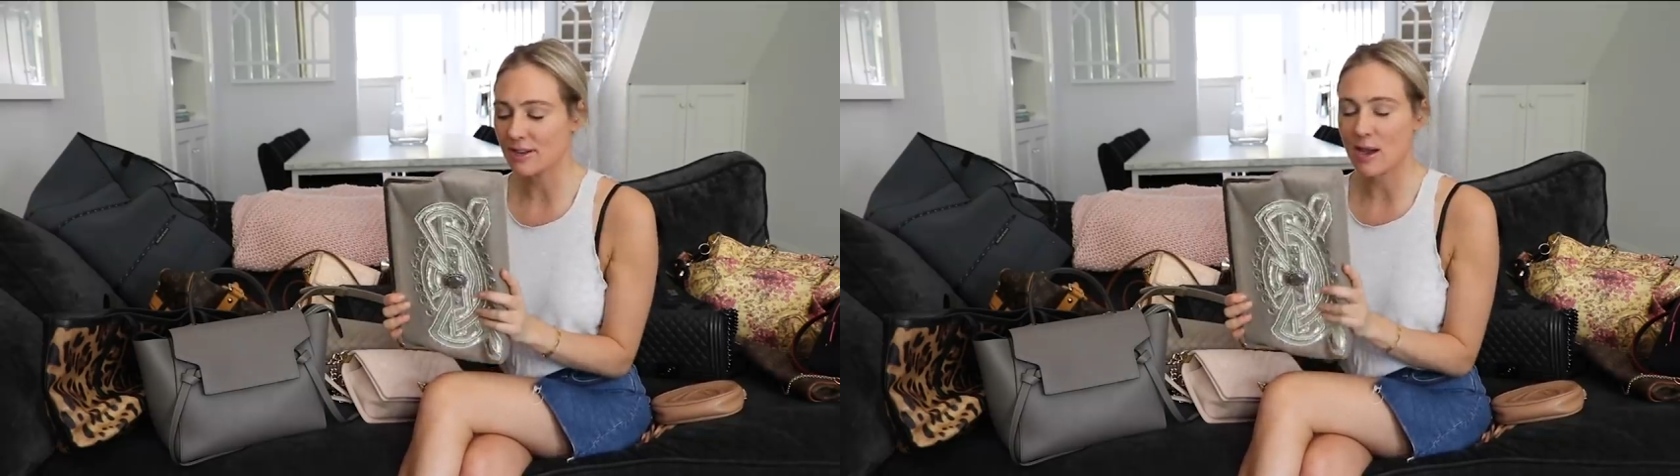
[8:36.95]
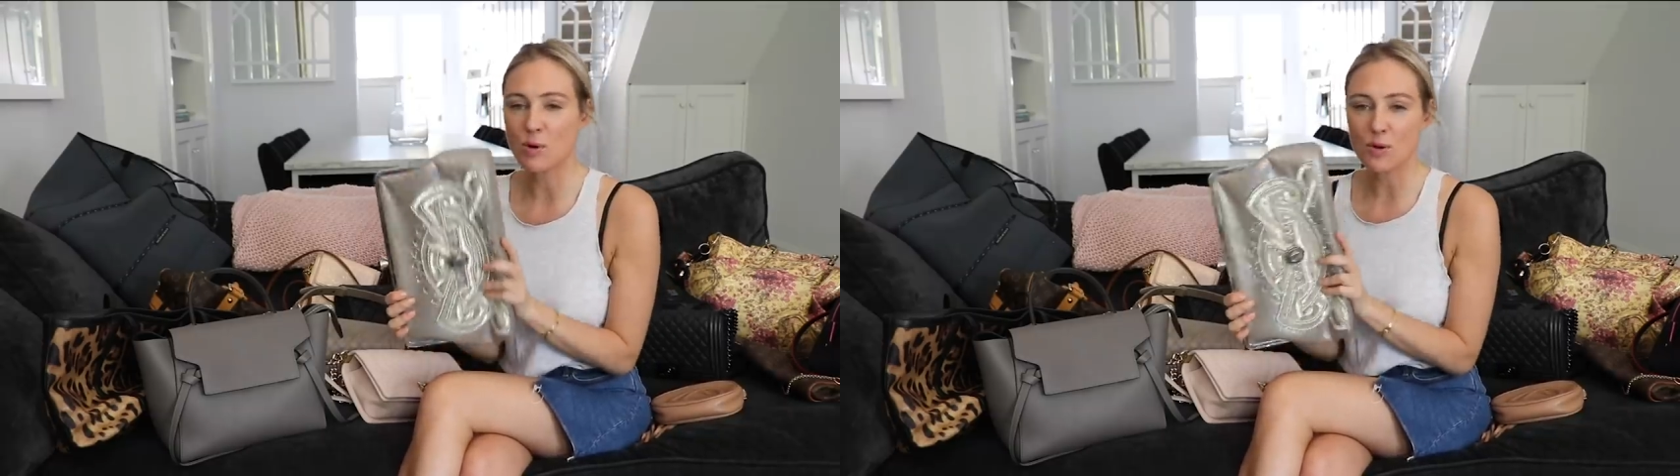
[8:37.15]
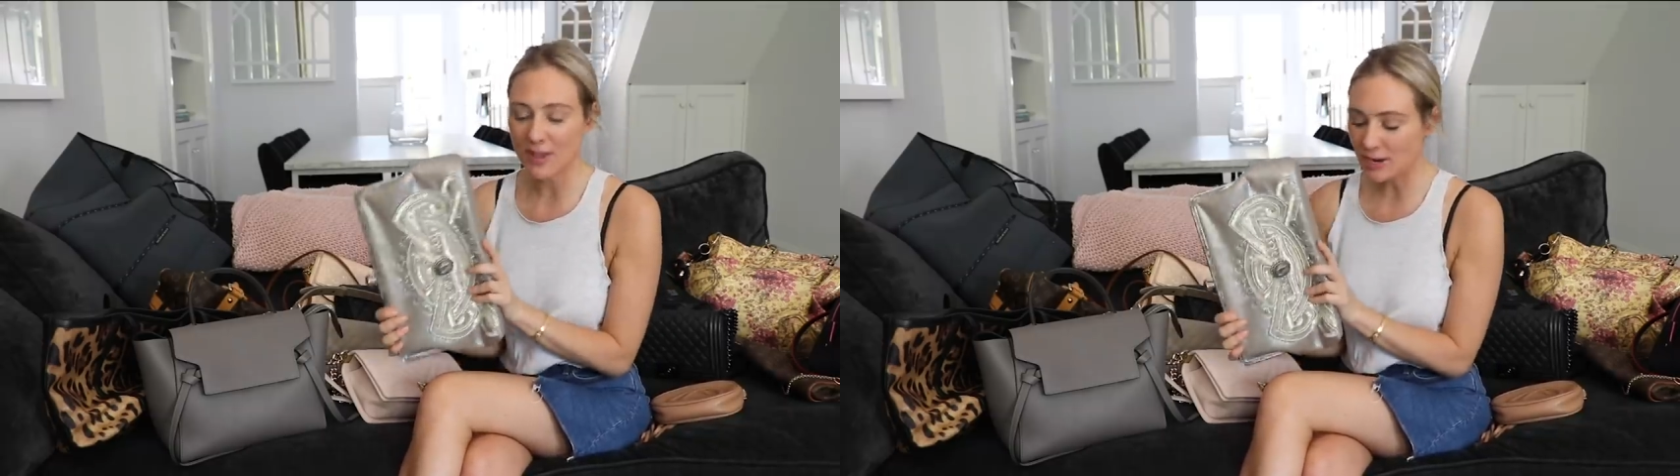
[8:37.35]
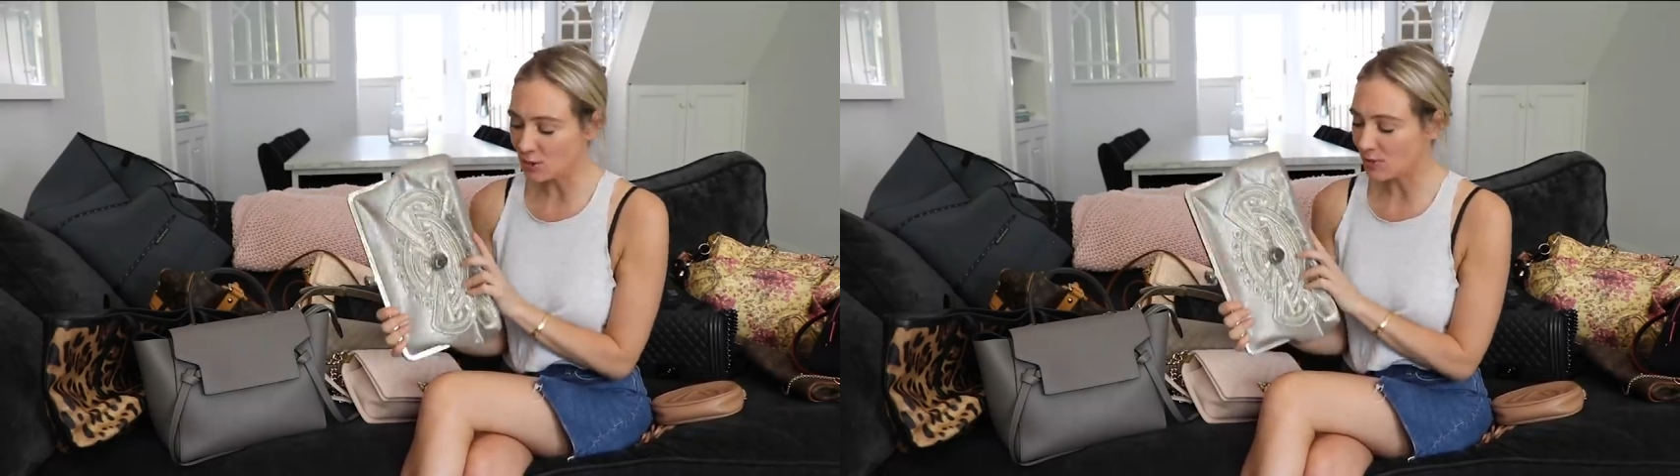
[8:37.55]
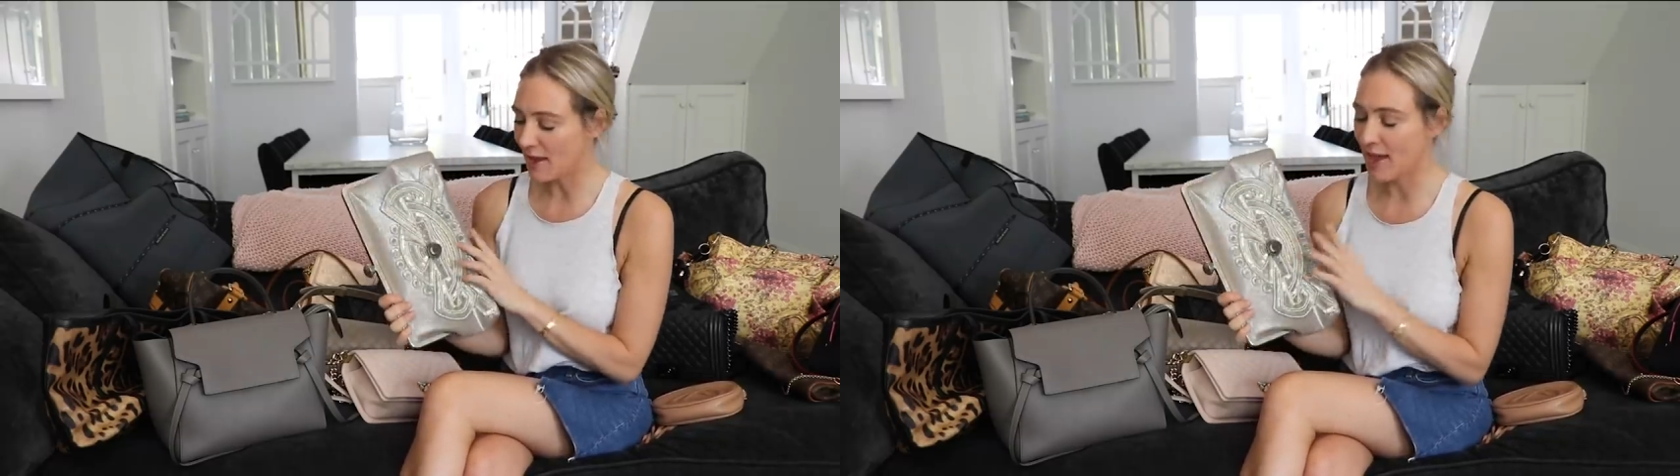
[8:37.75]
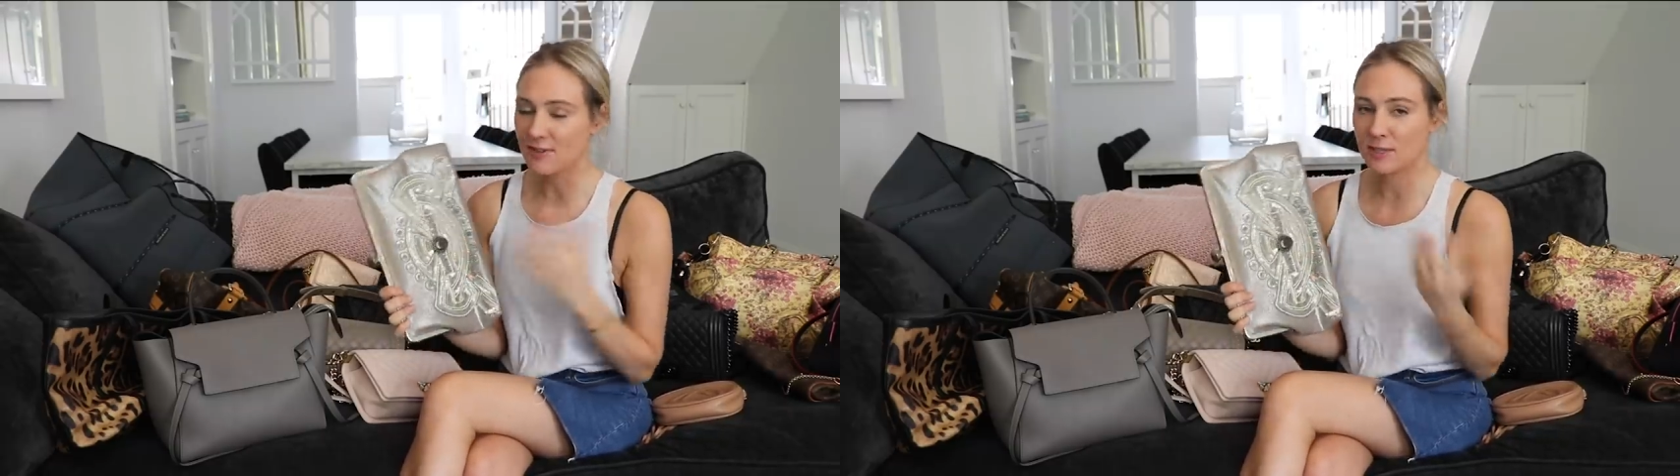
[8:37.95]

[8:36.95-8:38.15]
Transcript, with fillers: Now what they do, they have this